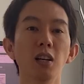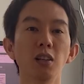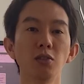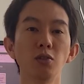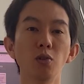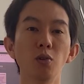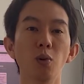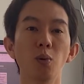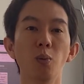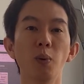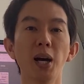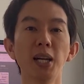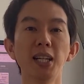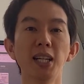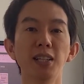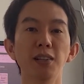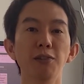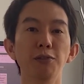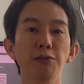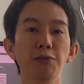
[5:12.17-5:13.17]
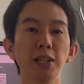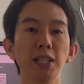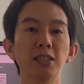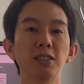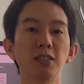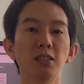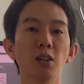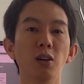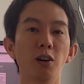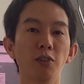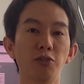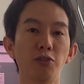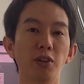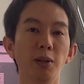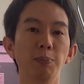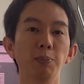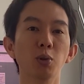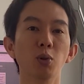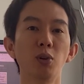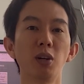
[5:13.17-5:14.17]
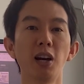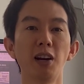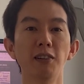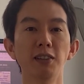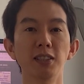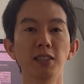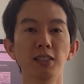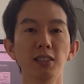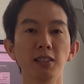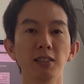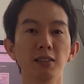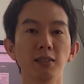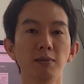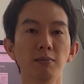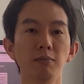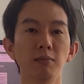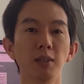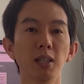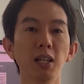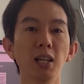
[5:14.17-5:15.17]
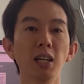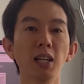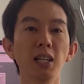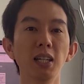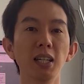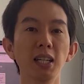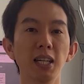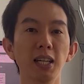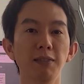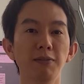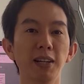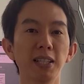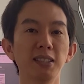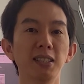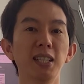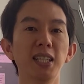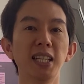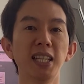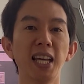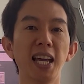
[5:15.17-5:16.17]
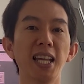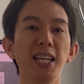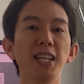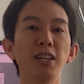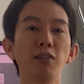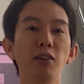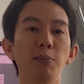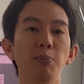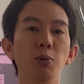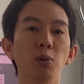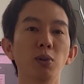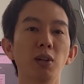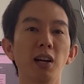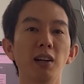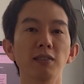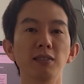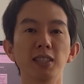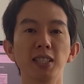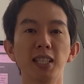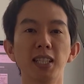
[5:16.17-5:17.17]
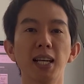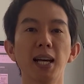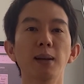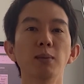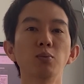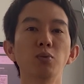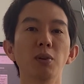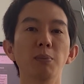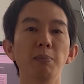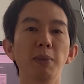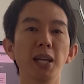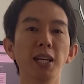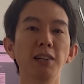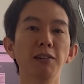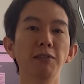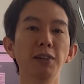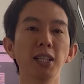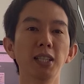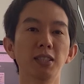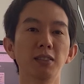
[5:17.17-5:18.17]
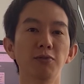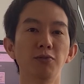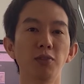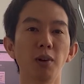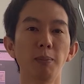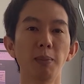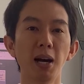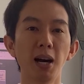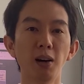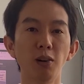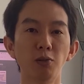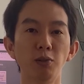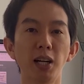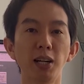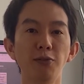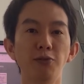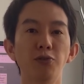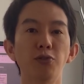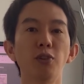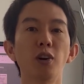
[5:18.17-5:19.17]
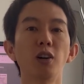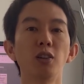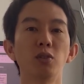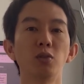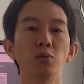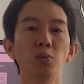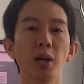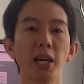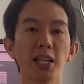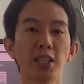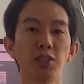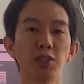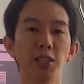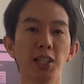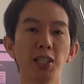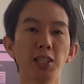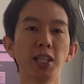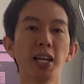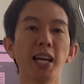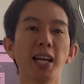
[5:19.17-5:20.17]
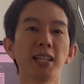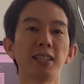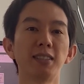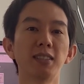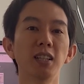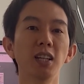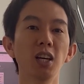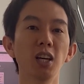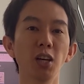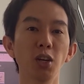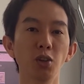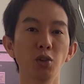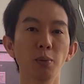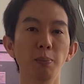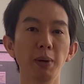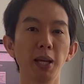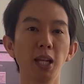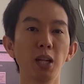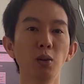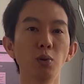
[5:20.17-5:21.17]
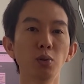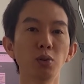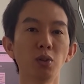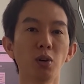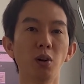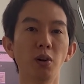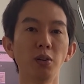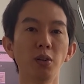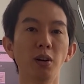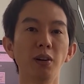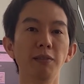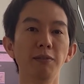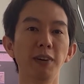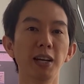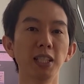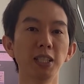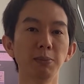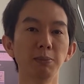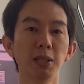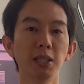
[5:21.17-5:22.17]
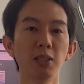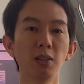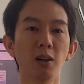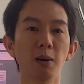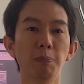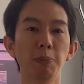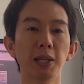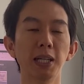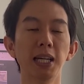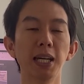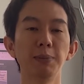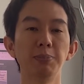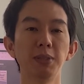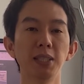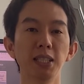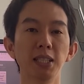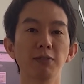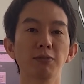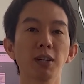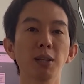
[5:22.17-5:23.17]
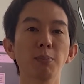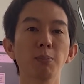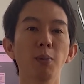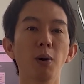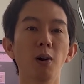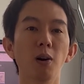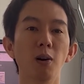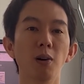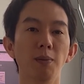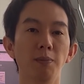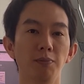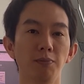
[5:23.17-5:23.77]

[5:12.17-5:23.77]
So, what are the risks of cryptocurrencies? Investing in any cryptocurrency comes with many risks, from outright fraud to exchange hacks. You may lose all your investment or perhaps even more.